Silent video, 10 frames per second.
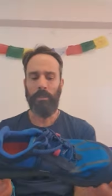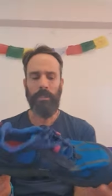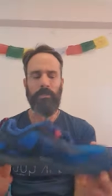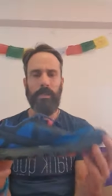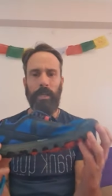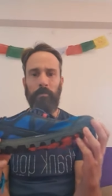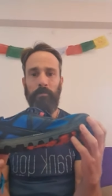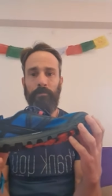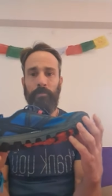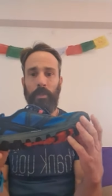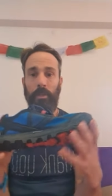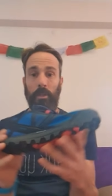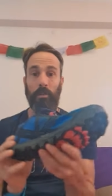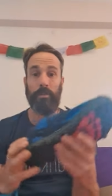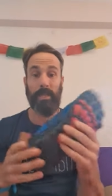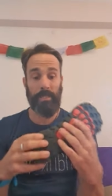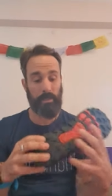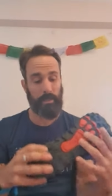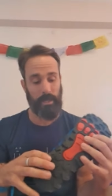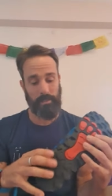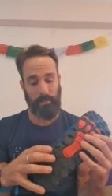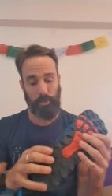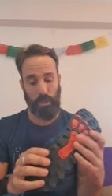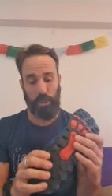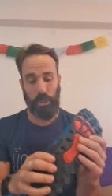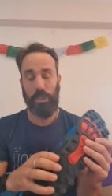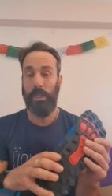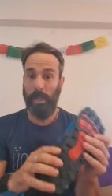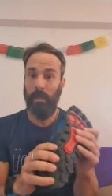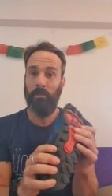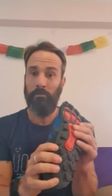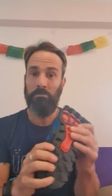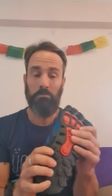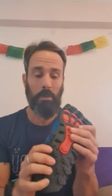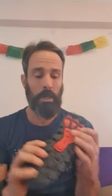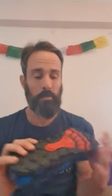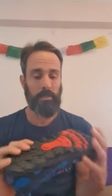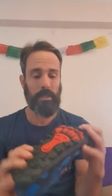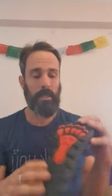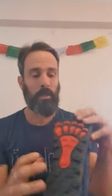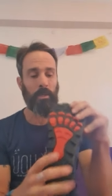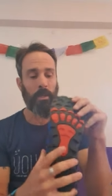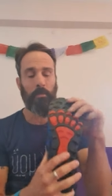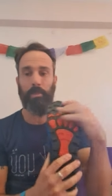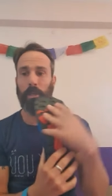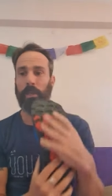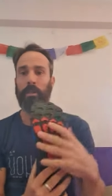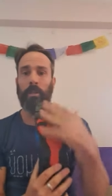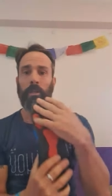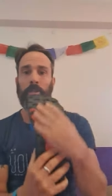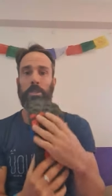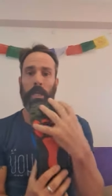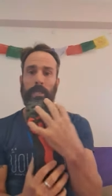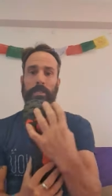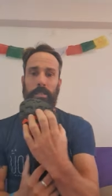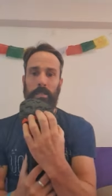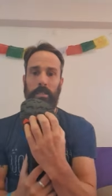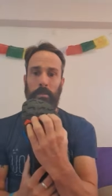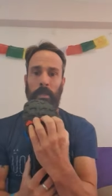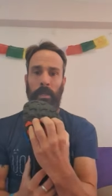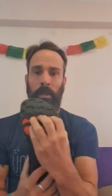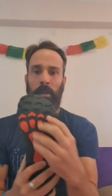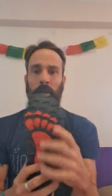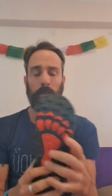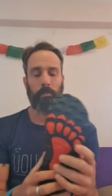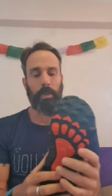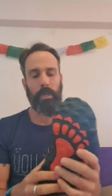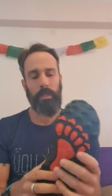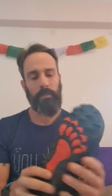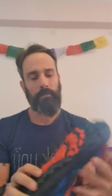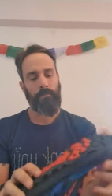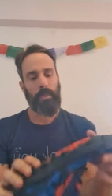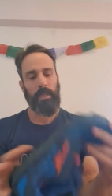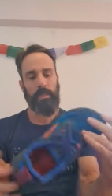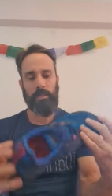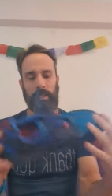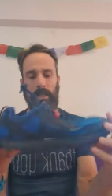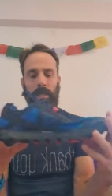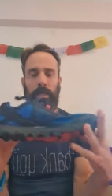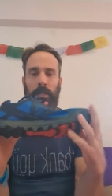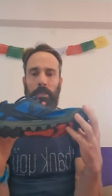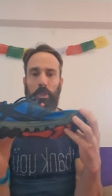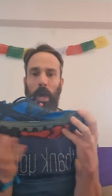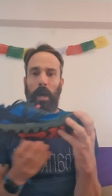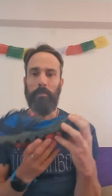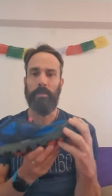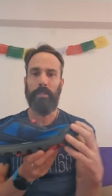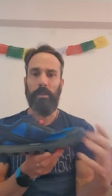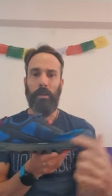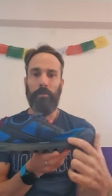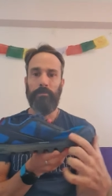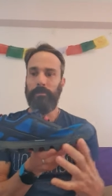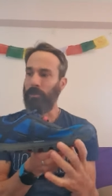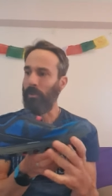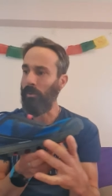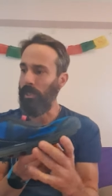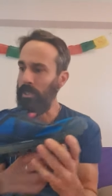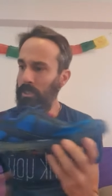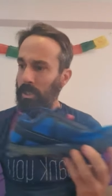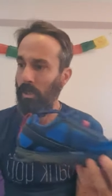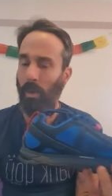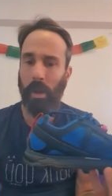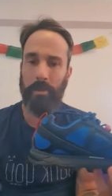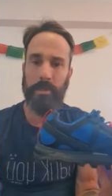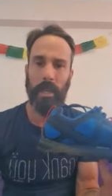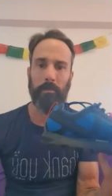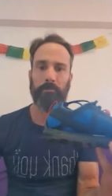It's um, you know, it's got got some good cushioning. Um, it's got a pretty good tread system here, but its uh, drop is zero. So these two are the same.